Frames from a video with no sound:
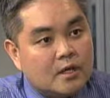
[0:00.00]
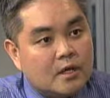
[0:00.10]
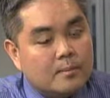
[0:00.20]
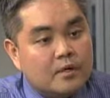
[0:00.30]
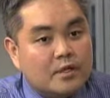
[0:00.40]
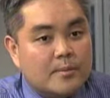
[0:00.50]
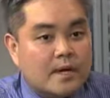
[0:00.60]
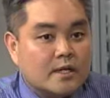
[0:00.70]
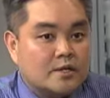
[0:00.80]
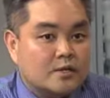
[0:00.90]
Berlin
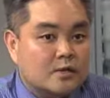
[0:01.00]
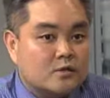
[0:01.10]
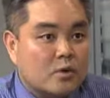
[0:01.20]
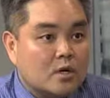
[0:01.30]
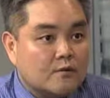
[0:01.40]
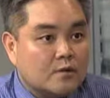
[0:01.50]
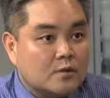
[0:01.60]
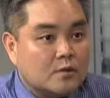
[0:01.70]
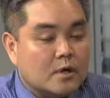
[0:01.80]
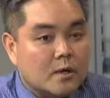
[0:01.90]
Packaging is one of
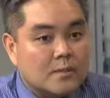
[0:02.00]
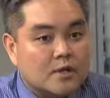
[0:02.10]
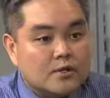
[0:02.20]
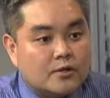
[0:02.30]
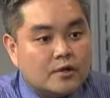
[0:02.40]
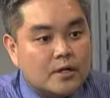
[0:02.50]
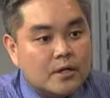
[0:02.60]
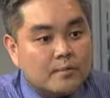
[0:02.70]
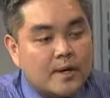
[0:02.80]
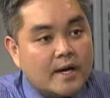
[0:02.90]
two
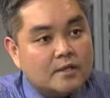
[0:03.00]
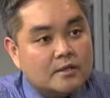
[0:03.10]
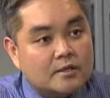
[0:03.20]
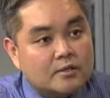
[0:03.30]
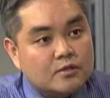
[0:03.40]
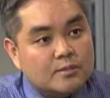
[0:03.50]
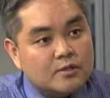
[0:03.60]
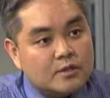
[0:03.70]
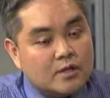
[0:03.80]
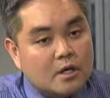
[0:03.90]
major packaging
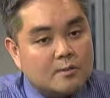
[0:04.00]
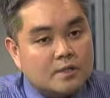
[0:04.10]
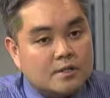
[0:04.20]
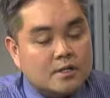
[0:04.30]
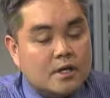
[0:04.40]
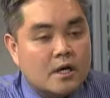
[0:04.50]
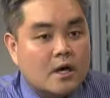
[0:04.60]
distribution companies,